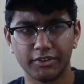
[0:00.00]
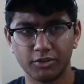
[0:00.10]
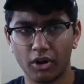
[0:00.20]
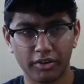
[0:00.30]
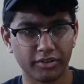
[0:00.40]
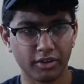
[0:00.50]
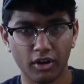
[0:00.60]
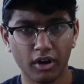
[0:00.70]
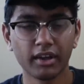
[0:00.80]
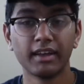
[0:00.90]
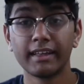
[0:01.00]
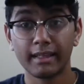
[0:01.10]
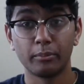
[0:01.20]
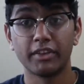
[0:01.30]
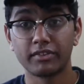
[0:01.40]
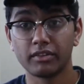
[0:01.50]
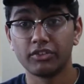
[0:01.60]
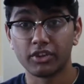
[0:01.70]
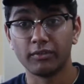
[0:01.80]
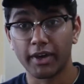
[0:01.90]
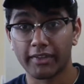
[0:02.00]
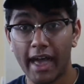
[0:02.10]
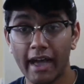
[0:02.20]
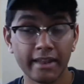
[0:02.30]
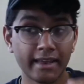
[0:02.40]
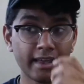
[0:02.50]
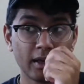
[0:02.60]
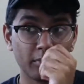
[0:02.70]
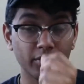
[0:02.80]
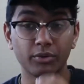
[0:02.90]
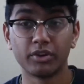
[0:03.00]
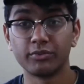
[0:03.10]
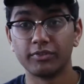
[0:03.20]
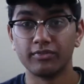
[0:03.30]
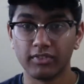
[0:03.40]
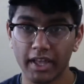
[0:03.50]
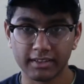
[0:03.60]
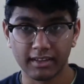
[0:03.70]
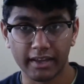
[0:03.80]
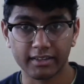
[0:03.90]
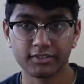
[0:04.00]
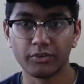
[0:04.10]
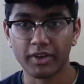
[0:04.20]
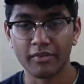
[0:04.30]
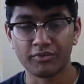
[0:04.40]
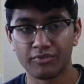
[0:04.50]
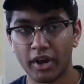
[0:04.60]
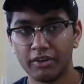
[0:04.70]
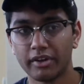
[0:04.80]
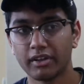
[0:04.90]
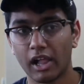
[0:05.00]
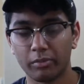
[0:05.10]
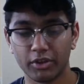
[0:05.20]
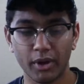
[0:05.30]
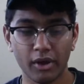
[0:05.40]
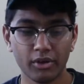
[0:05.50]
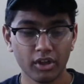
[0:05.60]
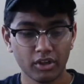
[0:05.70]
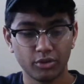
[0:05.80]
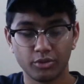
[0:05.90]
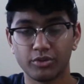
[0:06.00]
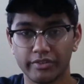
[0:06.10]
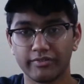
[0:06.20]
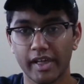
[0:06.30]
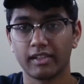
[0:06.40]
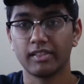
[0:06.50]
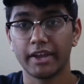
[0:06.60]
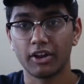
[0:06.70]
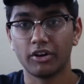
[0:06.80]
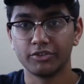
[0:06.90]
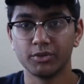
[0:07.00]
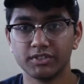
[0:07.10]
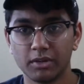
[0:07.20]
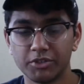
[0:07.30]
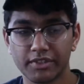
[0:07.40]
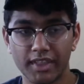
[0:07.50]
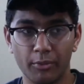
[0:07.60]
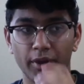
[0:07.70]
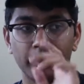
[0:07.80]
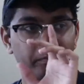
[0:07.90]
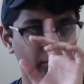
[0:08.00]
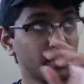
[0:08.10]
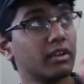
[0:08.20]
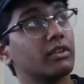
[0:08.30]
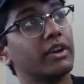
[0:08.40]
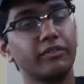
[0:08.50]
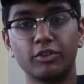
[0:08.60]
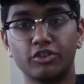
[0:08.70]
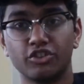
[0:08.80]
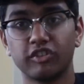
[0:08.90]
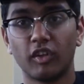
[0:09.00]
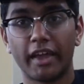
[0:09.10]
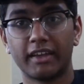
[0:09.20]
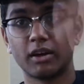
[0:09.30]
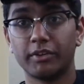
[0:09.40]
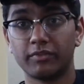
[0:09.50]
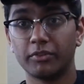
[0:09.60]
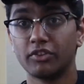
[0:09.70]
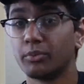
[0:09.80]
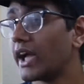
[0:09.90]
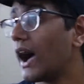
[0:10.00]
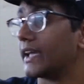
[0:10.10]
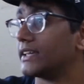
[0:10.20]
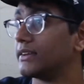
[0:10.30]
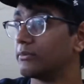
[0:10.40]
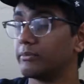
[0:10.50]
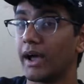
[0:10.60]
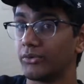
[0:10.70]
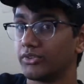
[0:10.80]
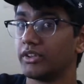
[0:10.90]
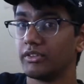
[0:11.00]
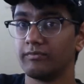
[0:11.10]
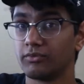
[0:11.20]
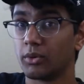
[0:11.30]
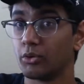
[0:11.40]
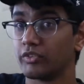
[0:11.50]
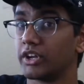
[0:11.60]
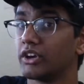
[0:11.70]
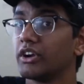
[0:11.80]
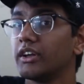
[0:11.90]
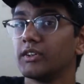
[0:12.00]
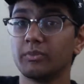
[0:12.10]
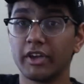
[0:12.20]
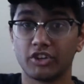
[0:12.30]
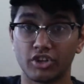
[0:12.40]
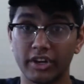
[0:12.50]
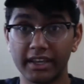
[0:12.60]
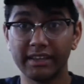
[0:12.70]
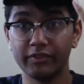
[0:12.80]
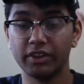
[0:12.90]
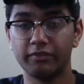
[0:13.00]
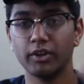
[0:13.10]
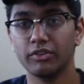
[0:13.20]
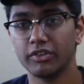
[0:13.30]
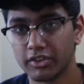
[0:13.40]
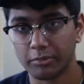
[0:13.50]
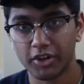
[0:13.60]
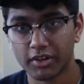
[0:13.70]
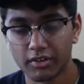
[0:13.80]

too hot in the car. Basically stuff like that, but you can reflect light. So if you have a friend helping you out, you can reflect light onto a subject. That way, like if there's just light coming from this way, I can bounce it from over here to make sure it evenly fills the subject.